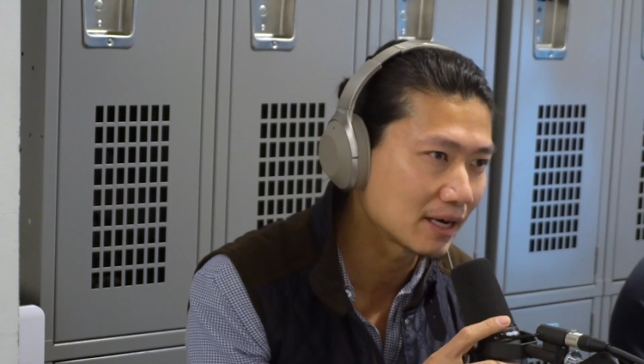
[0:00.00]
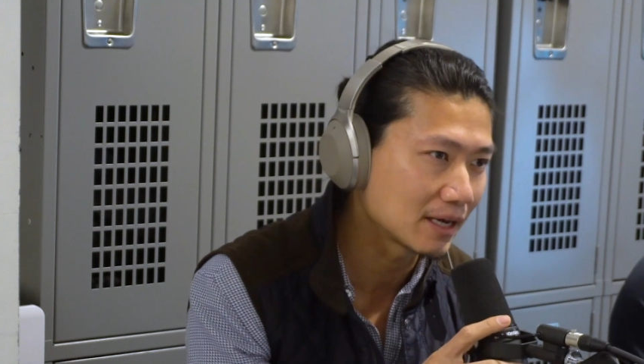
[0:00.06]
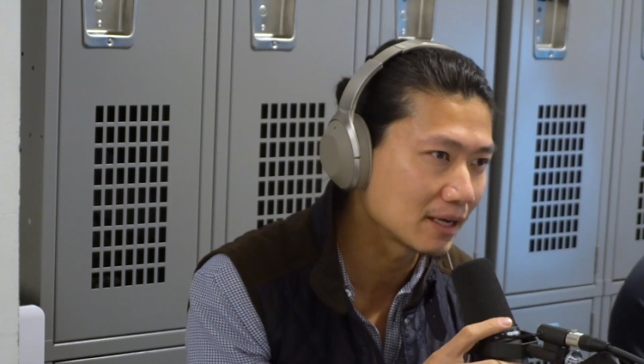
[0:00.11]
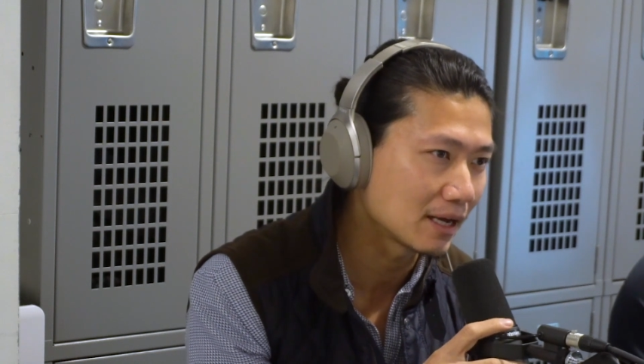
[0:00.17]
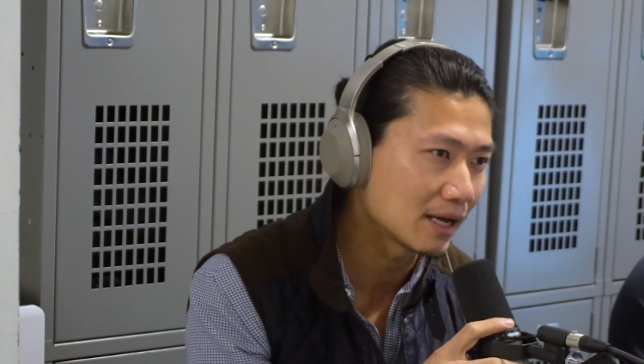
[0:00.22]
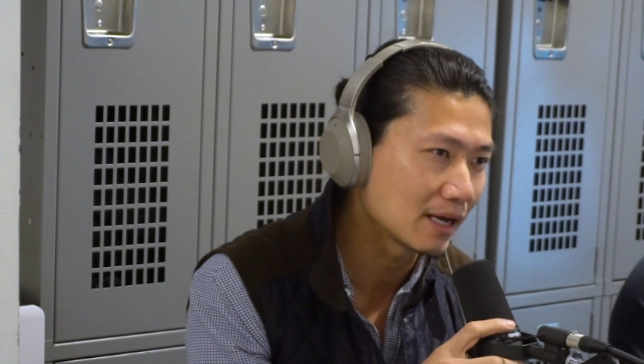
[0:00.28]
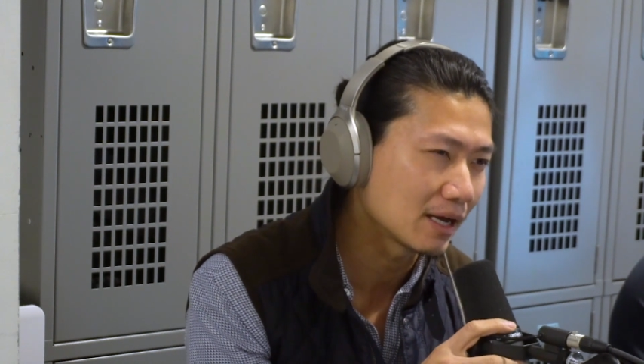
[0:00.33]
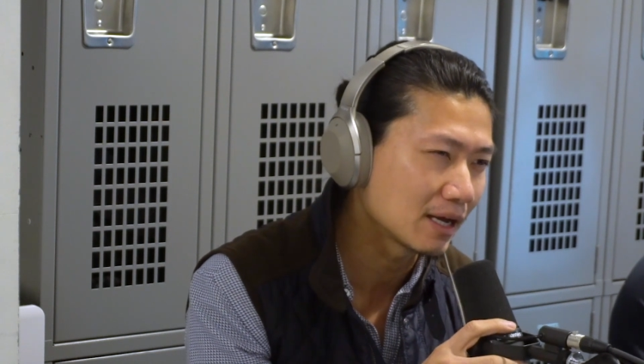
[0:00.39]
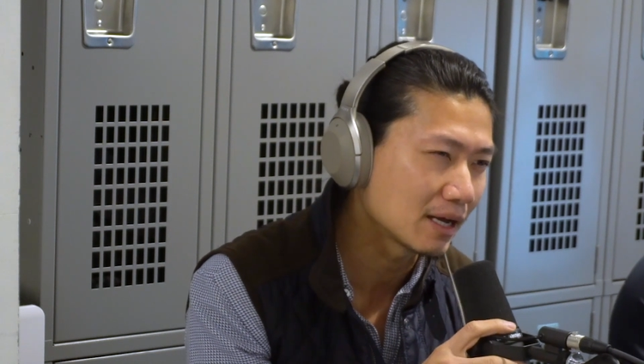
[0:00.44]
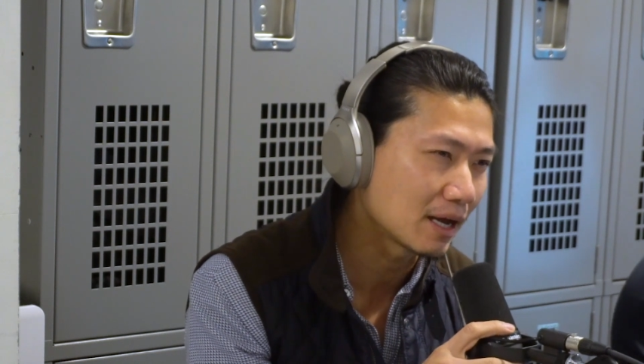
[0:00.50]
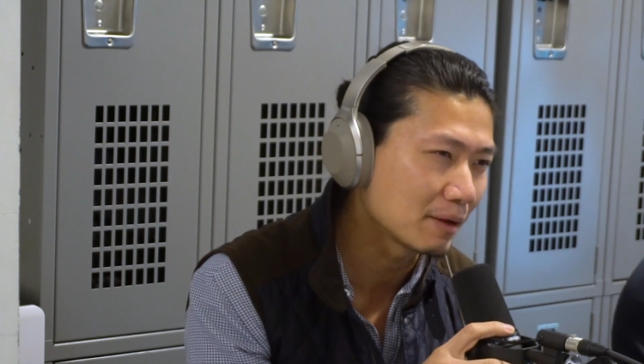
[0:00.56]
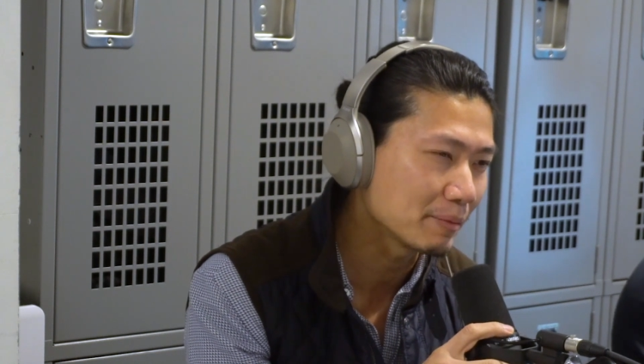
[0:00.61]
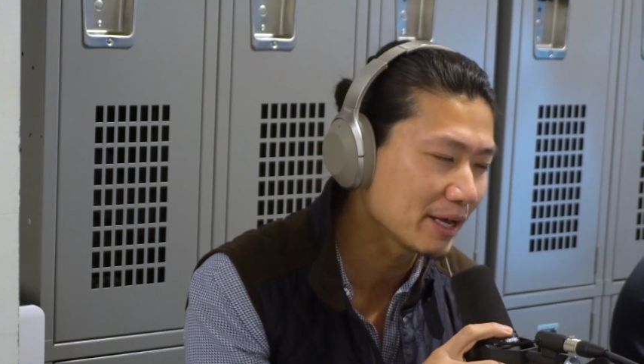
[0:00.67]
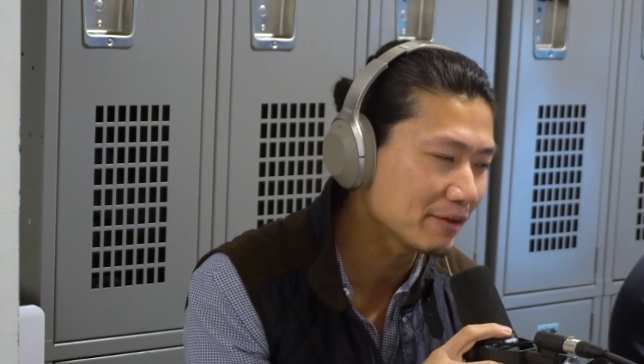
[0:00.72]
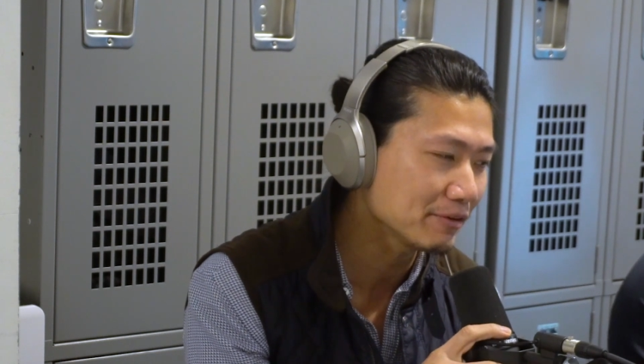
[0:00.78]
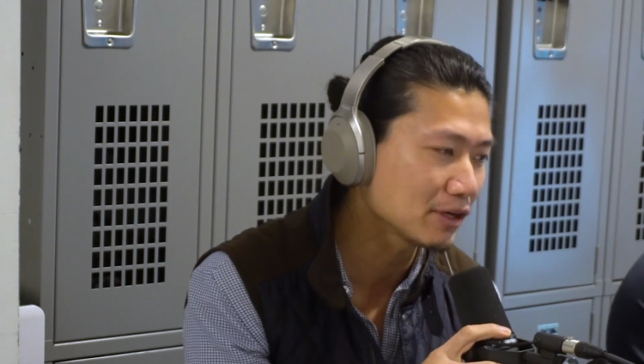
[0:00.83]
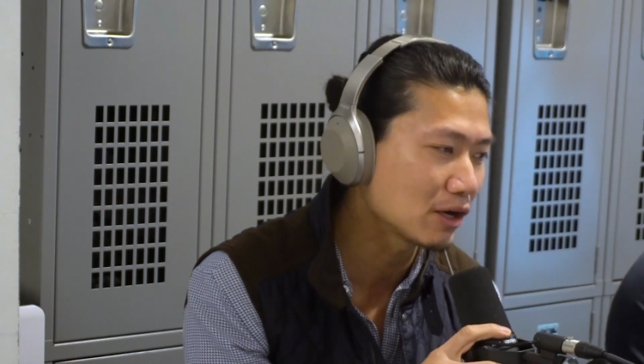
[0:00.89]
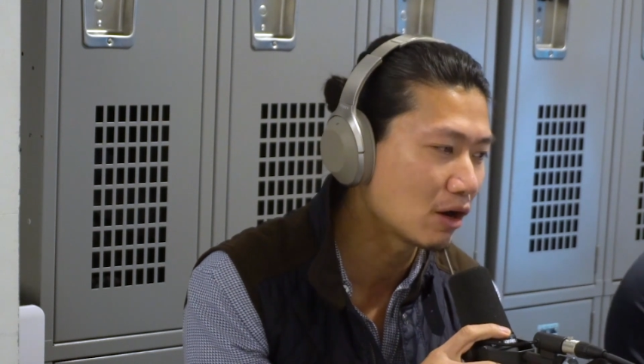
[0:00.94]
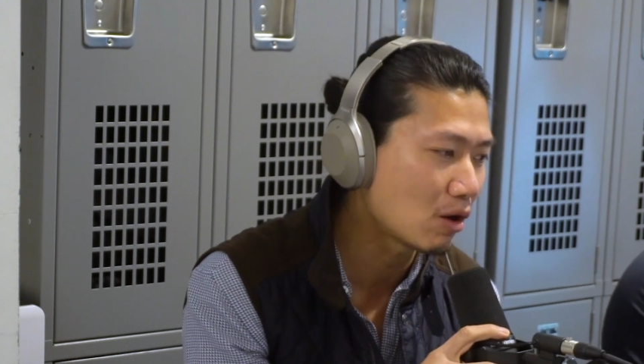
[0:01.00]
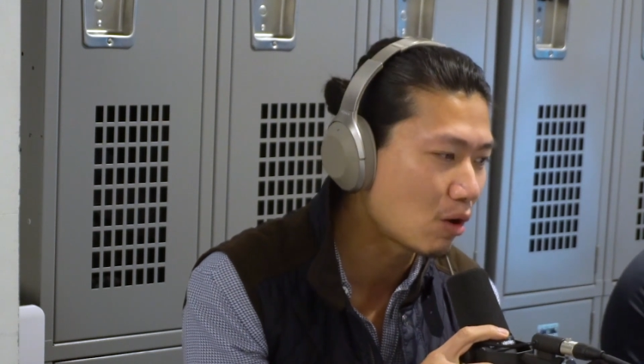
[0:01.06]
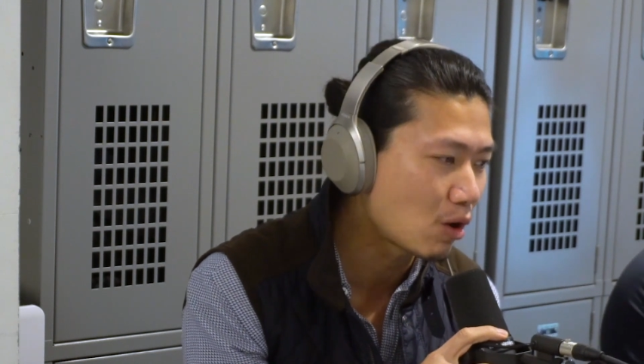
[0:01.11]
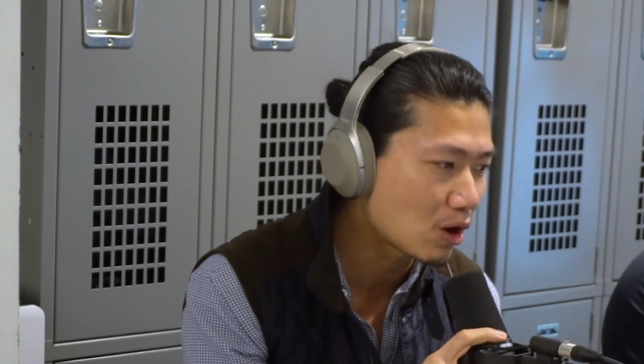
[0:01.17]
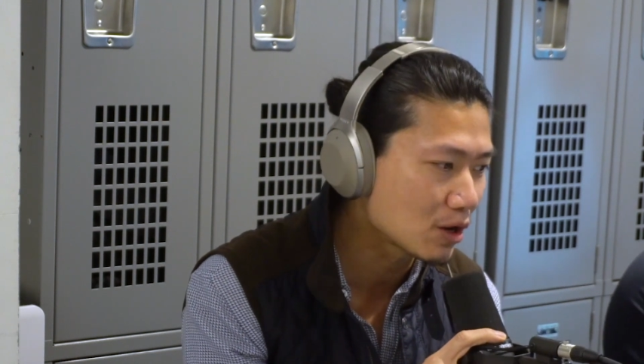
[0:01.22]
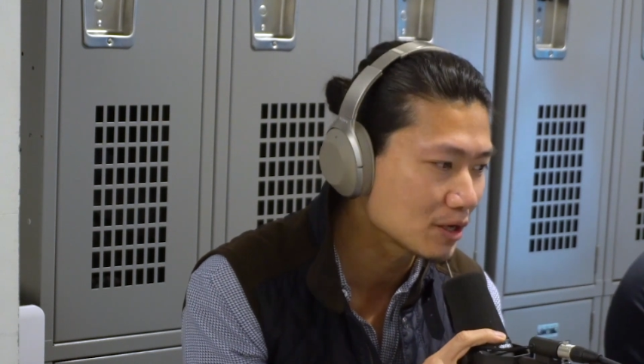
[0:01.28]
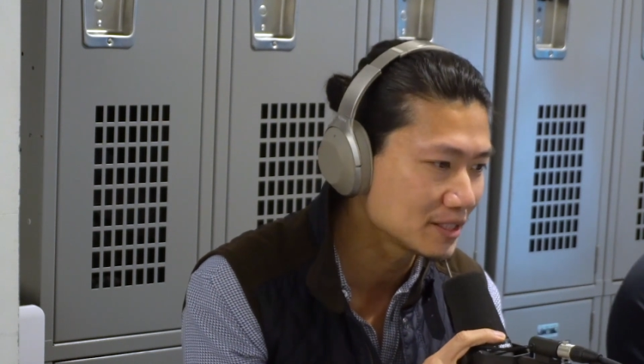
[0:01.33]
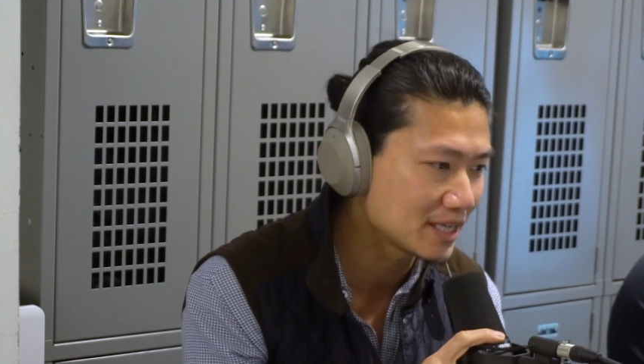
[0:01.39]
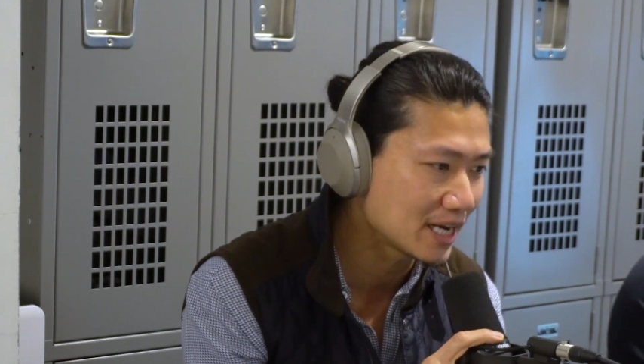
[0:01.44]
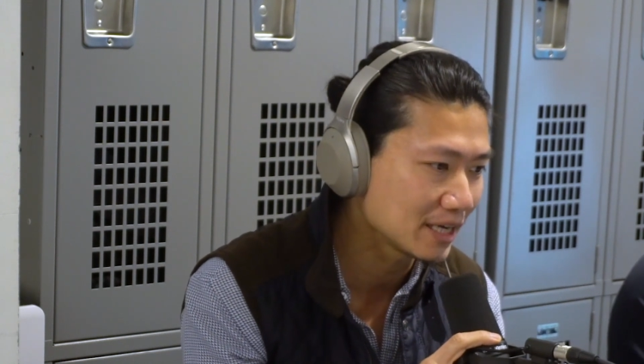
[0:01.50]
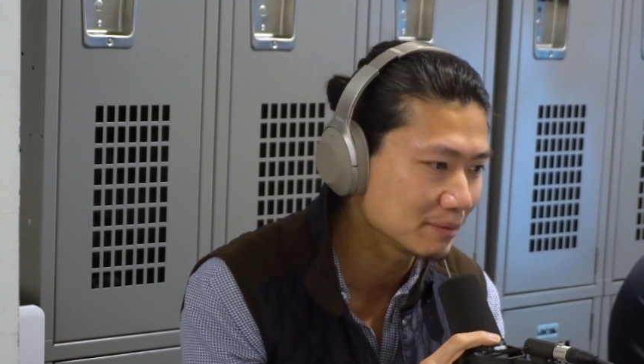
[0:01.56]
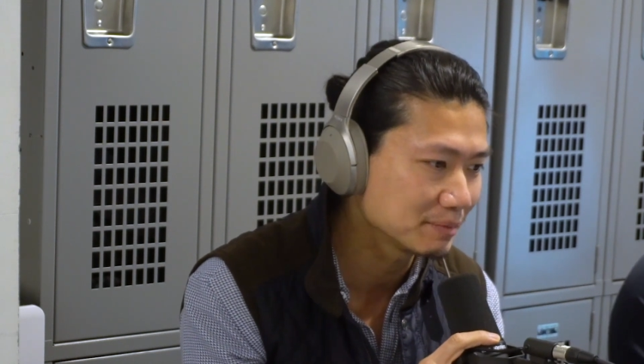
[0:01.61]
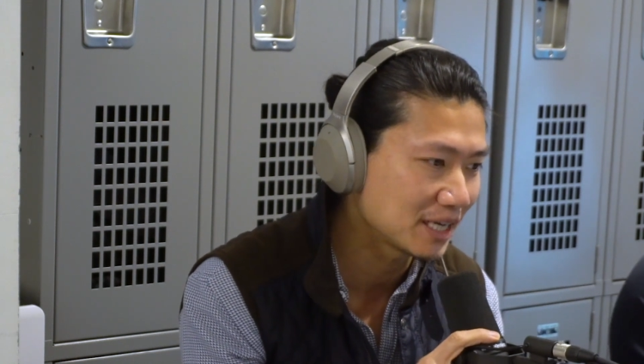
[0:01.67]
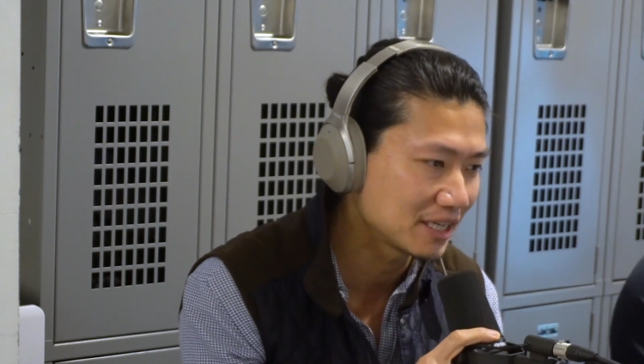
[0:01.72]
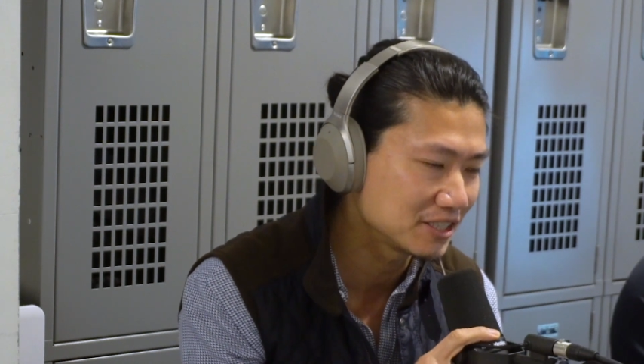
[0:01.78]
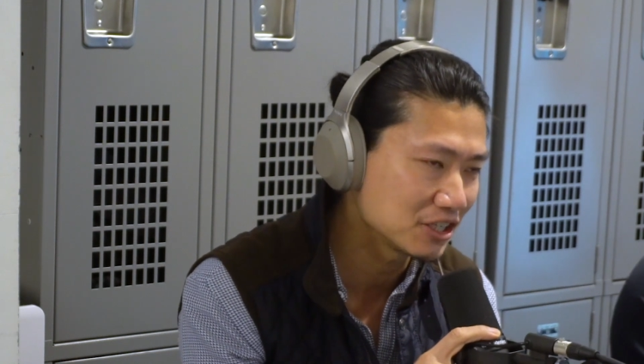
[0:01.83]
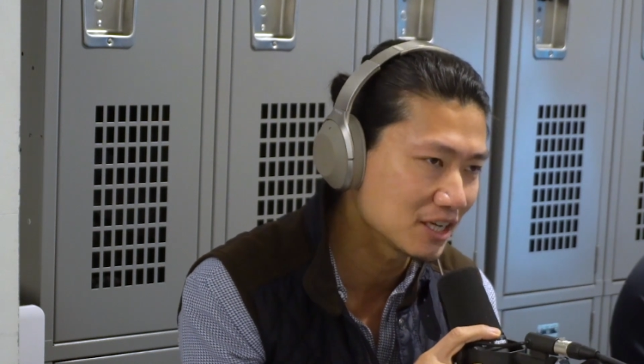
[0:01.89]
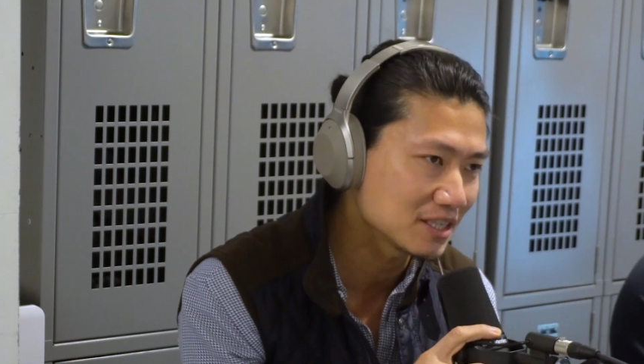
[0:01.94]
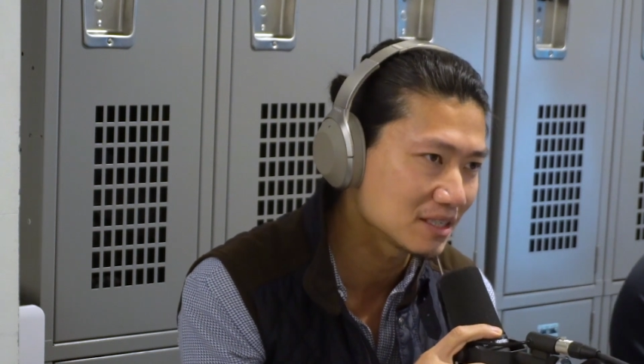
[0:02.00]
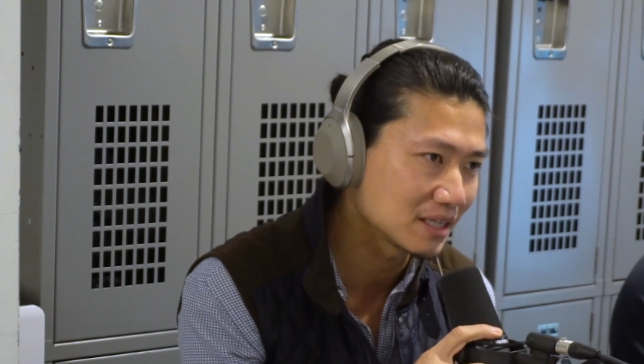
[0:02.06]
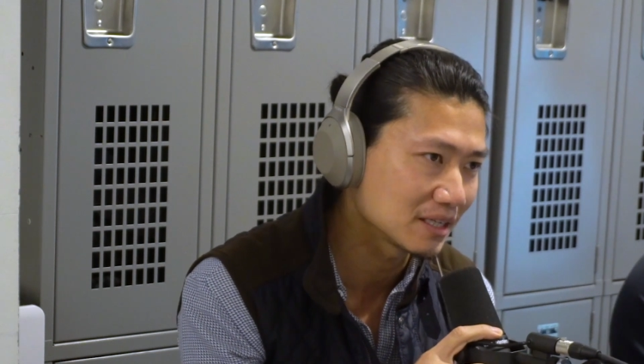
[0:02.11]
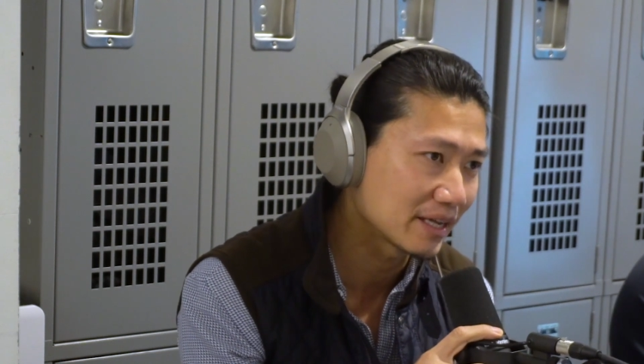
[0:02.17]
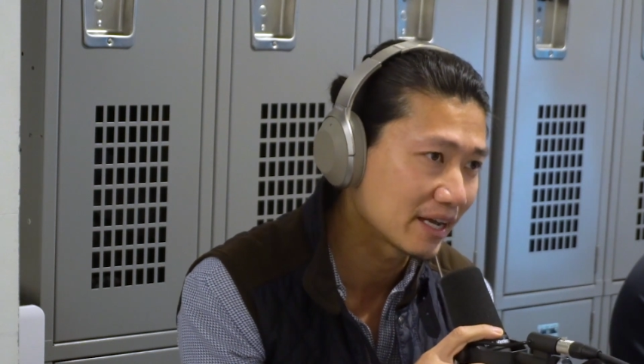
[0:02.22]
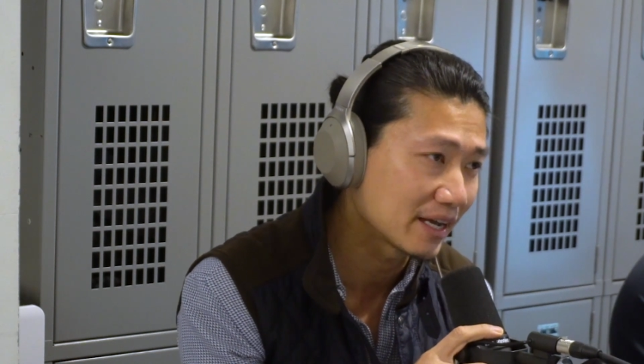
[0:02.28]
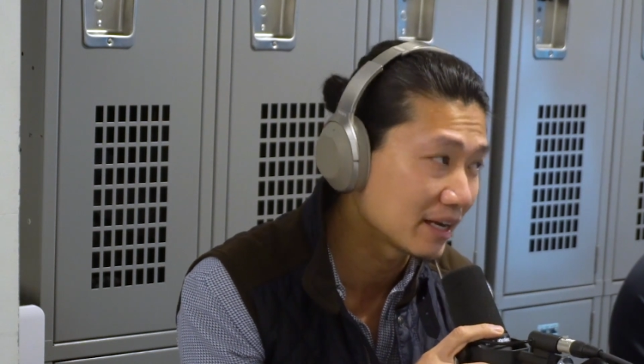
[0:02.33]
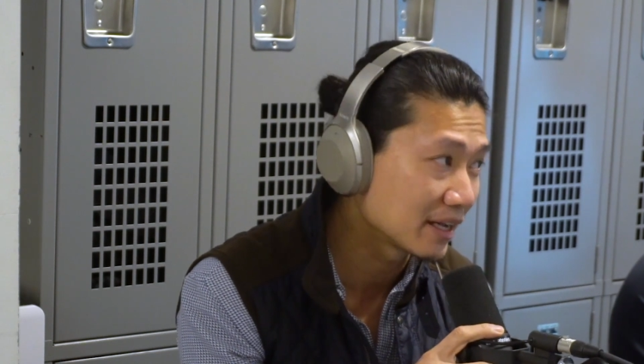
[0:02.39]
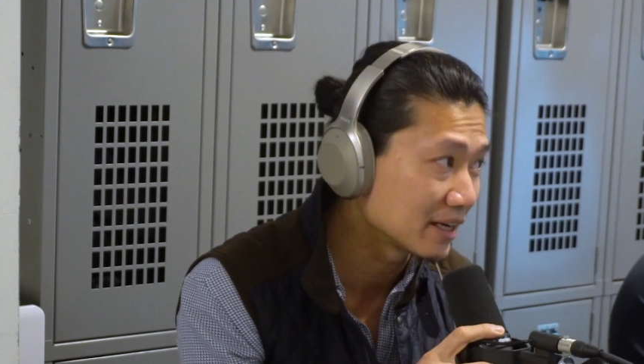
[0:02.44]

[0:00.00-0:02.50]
I, I, am having a hard time digesting that,